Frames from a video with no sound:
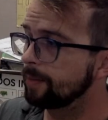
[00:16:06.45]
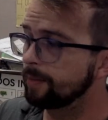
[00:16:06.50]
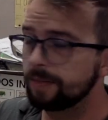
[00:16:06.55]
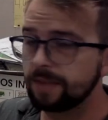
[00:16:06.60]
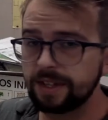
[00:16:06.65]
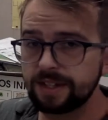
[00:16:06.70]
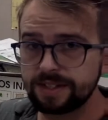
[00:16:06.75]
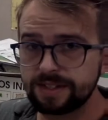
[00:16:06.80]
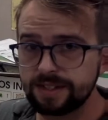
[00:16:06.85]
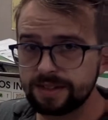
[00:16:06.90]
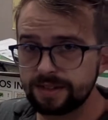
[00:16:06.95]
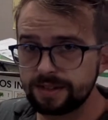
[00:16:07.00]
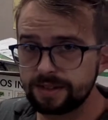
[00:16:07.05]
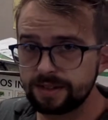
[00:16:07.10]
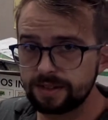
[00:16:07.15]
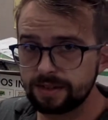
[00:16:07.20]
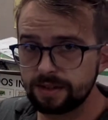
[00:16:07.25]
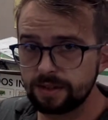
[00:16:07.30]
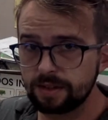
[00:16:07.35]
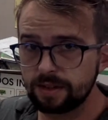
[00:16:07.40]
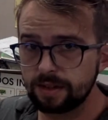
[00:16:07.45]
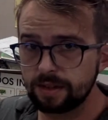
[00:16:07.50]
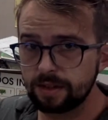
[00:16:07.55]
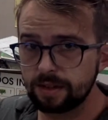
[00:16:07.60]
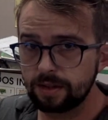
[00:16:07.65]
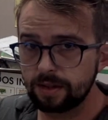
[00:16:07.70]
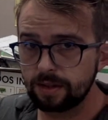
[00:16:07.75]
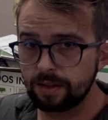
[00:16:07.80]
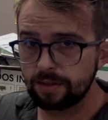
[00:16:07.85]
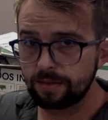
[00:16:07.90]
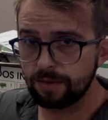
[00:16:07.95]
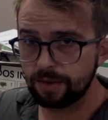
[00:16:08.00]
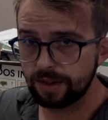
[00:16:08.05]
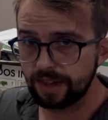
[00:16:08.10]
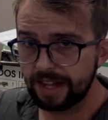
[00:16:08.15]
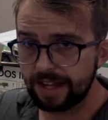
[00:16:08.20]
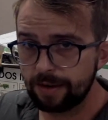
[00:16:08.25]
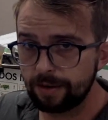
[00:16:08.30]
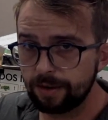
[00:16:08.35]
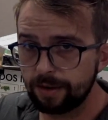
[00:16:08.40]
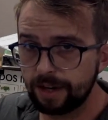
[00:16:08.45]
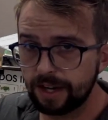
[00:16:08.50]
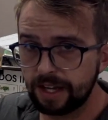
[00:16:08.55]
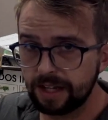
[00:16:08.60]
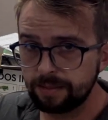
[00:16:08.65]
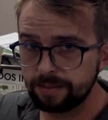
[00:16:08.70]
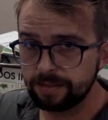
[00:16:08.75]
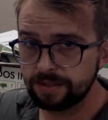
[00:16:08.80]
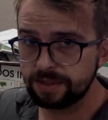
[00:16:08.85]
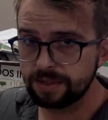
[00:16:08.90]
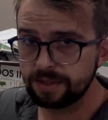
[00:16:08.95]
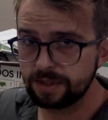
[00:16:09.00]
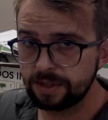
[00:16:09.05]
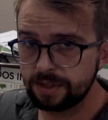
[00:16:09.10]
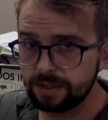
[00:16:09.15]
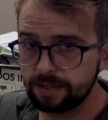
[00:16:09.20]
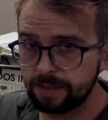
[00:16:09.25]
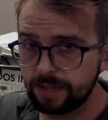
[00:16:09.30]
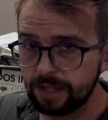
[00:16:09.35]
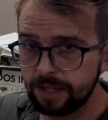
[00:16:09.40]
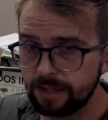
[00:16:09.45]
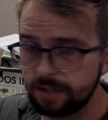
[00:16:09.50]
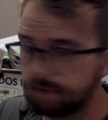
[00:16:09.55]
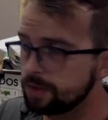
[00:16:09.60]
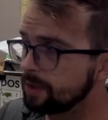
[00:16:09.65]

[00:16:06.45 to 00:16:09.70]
This is for the letter names in Spanish.